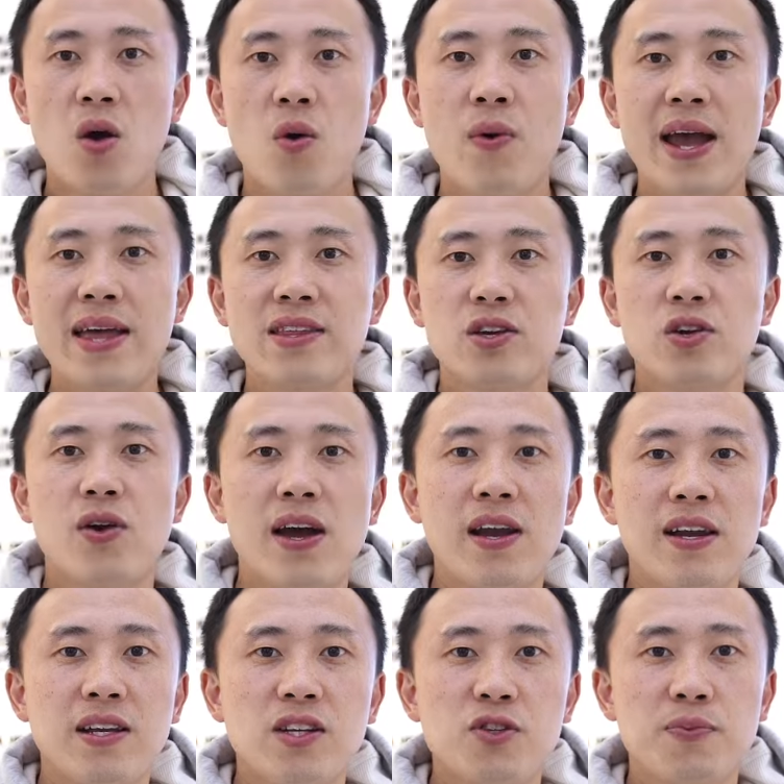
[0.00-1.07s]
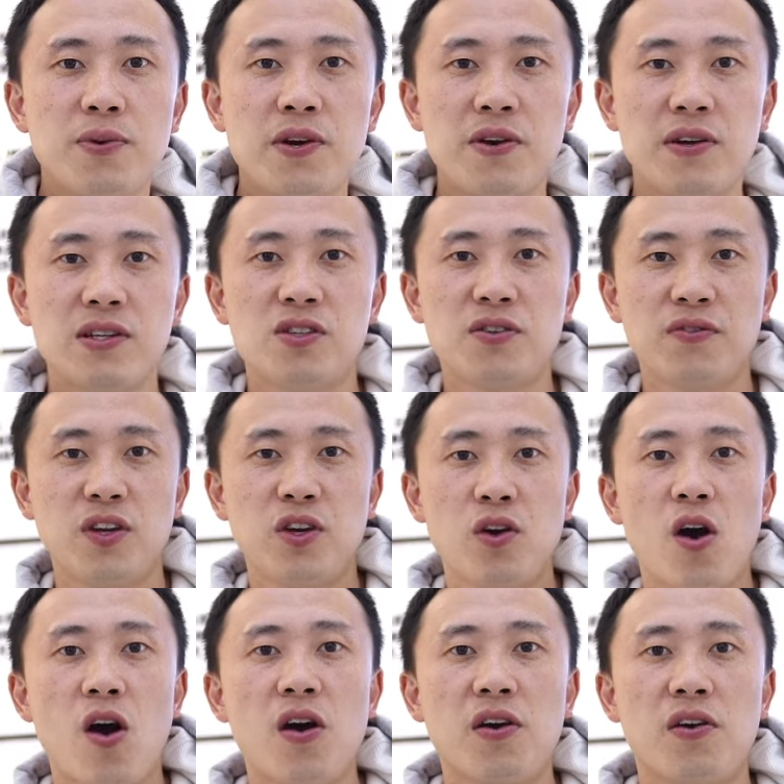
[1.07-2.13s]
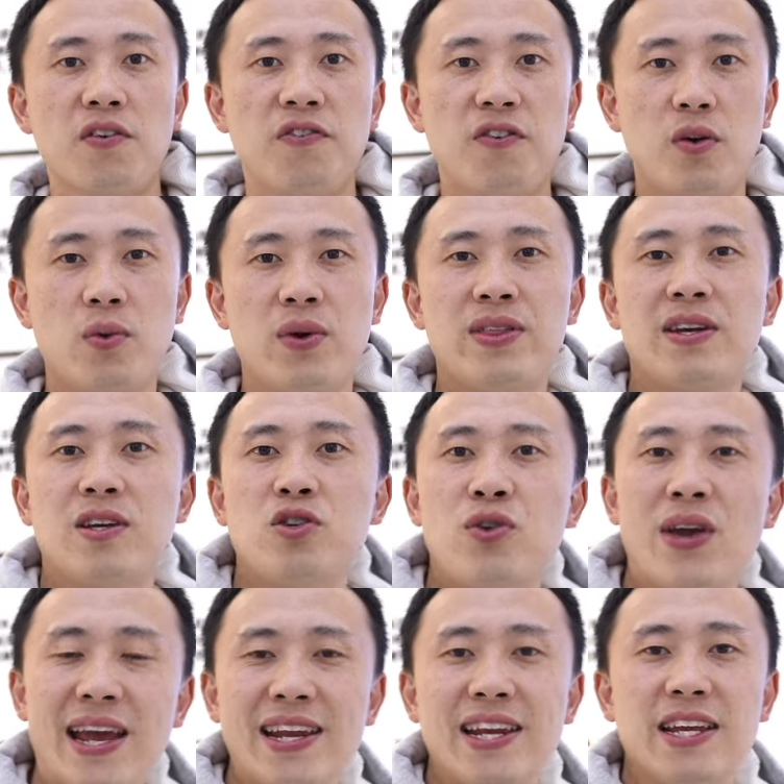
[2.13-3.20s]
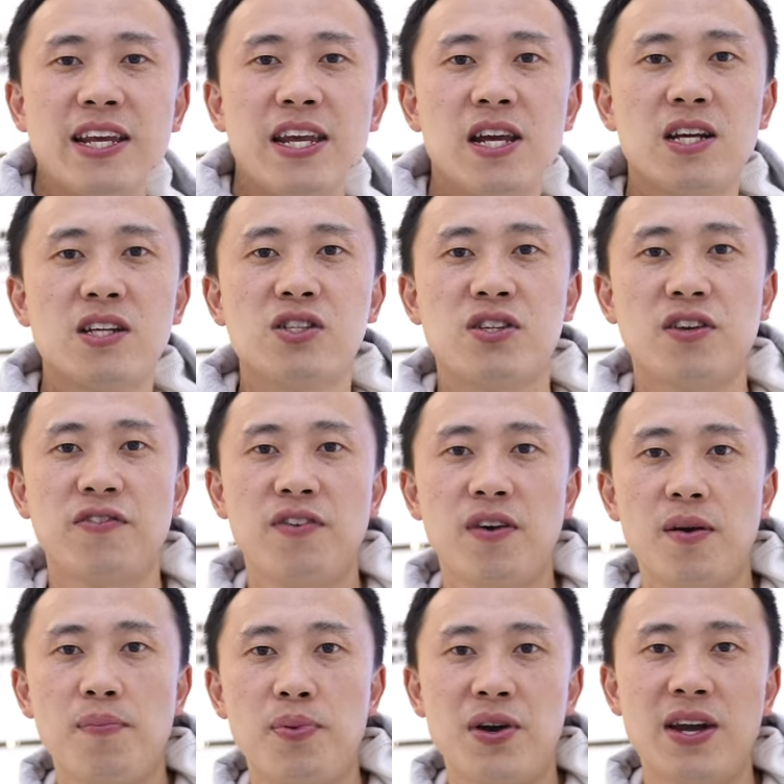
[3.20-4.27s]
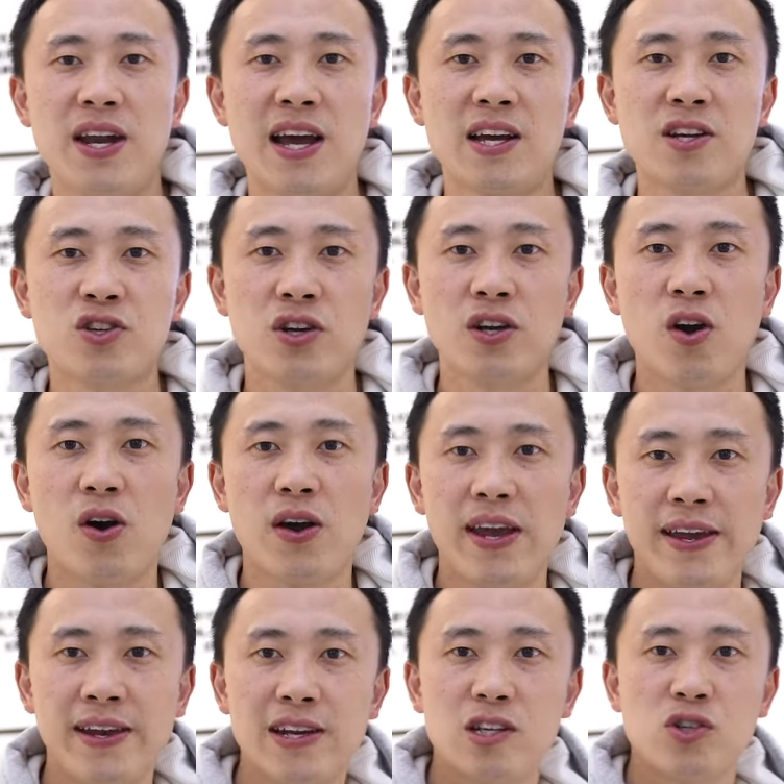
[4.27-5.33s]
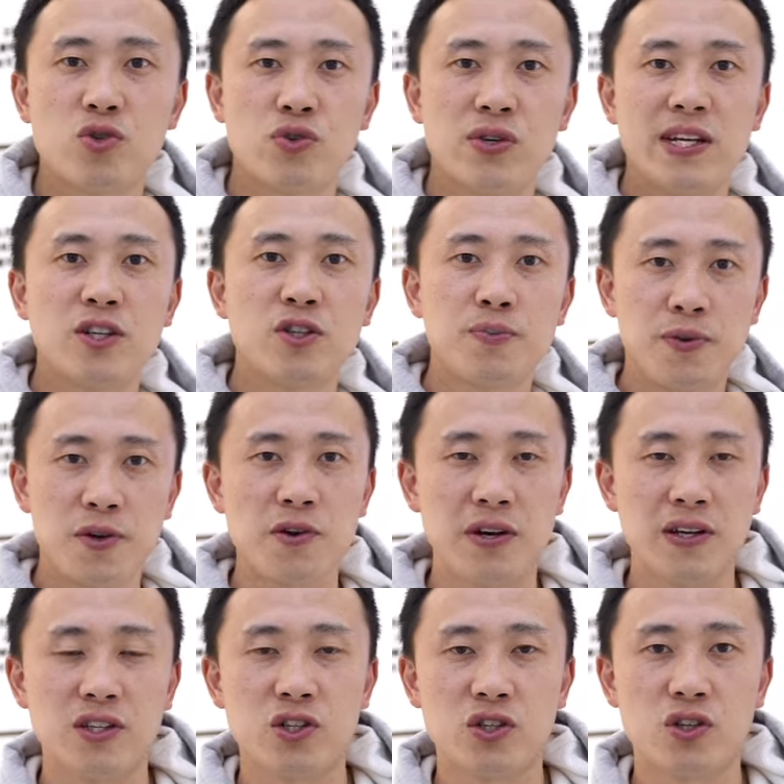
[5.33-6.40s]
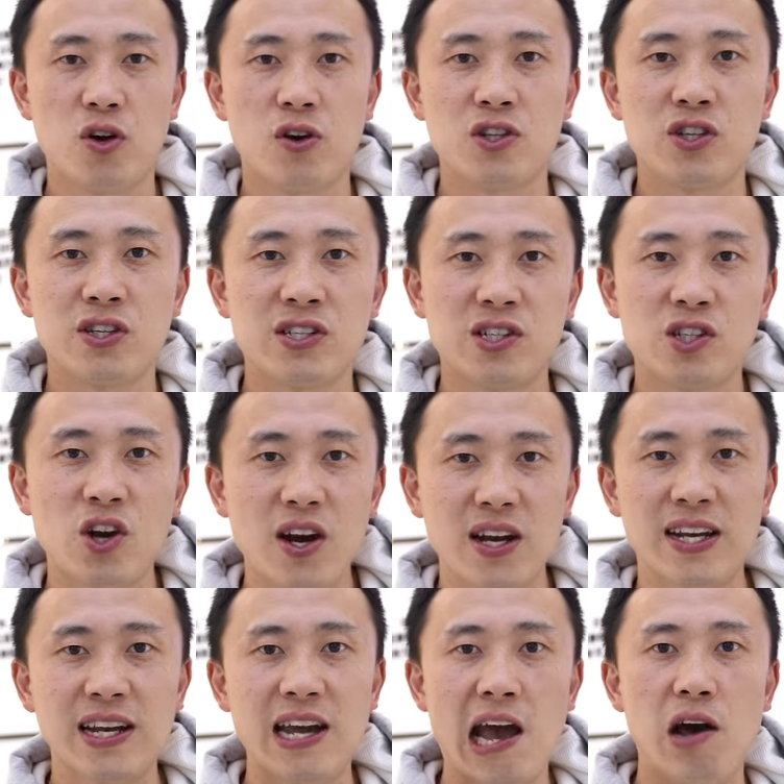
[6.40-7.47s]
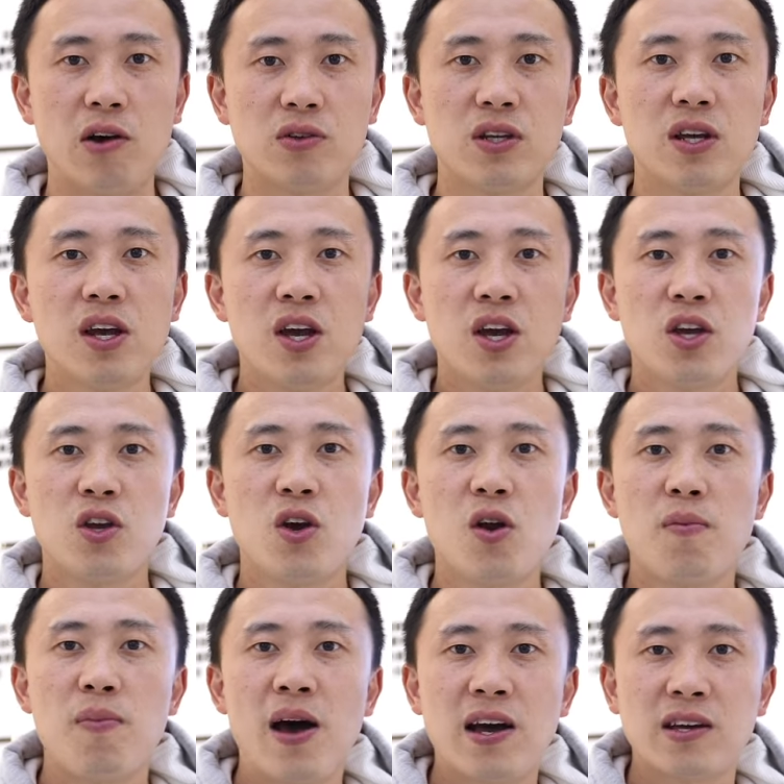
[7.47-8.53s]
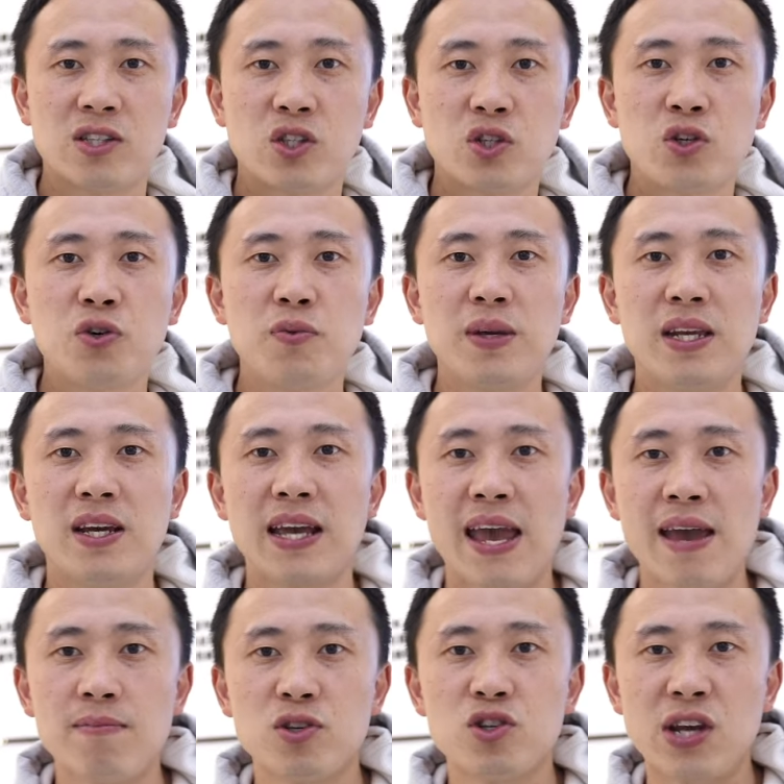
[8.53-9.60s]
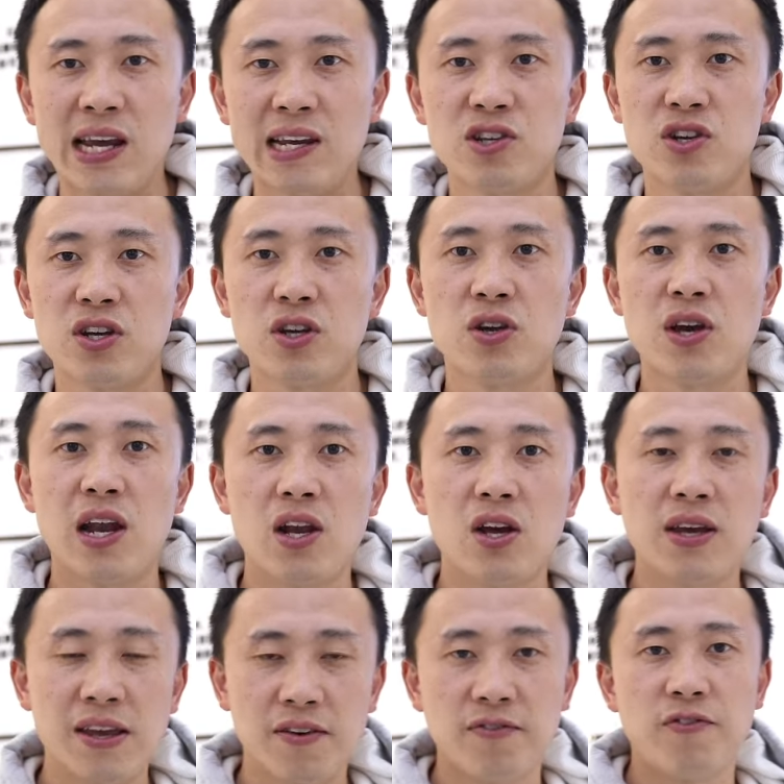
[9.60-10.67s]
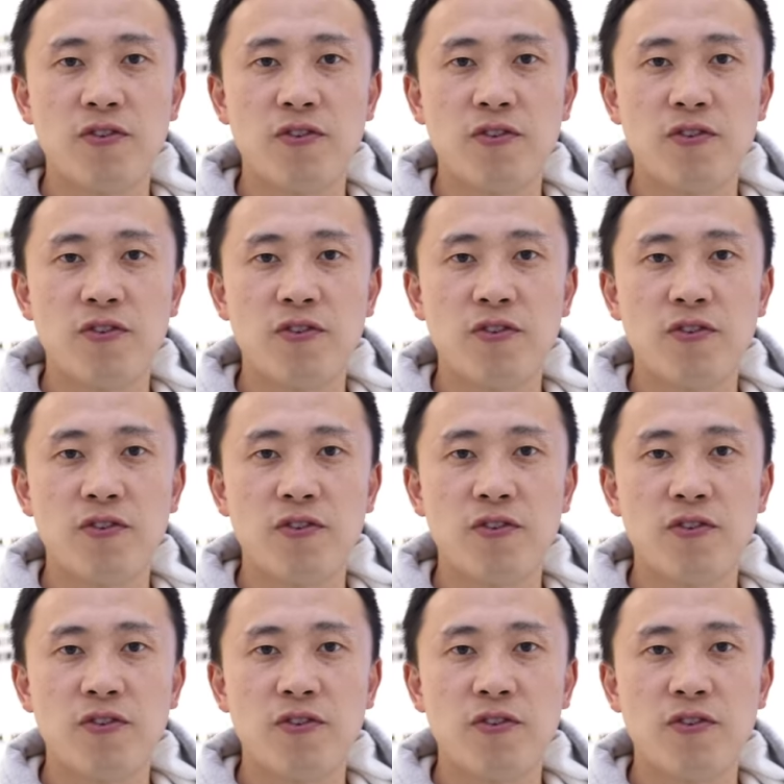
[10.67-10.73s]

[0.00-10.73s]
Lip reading: Whether you are an experienced videographer with 20 years of production or industry experience, or just starting out, YoloBox could be the game changer you are looking